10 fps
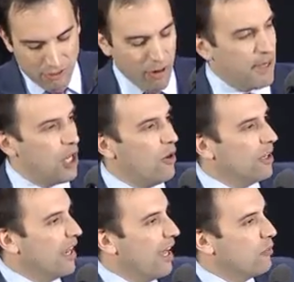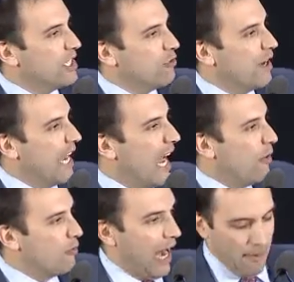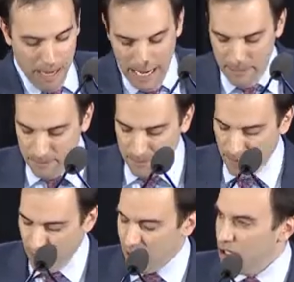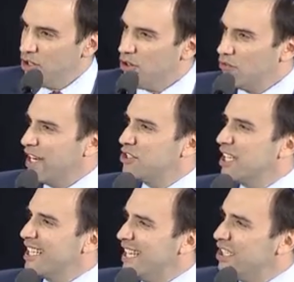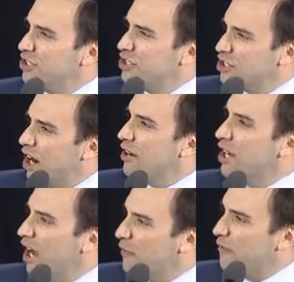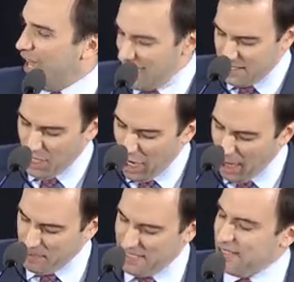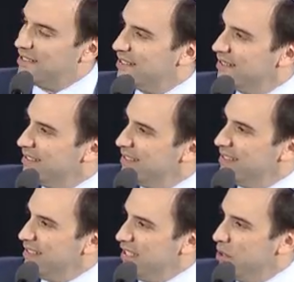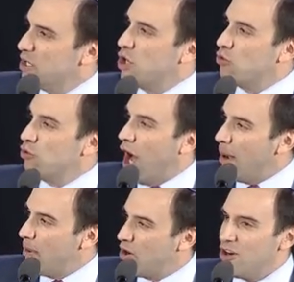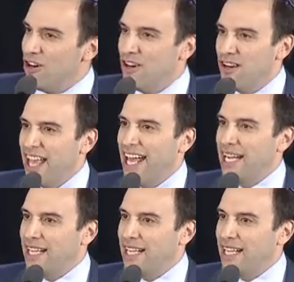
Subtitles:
Rabbi Yochanan was a renowned rabbi. Reish Lakish started off as the opposite. He was a robber and a